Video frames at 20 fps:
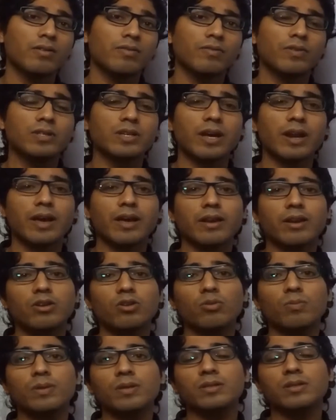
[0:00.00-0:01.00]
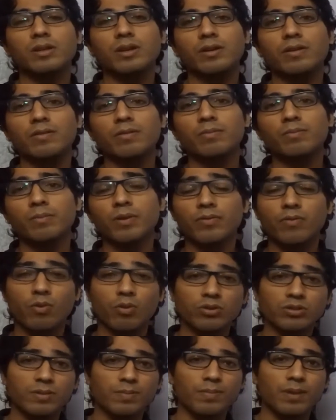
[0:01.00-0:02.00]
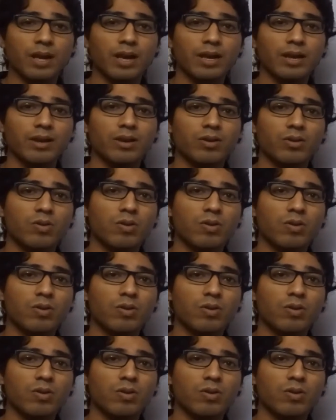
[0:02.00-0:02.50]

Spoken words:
which are agreed to be served before supply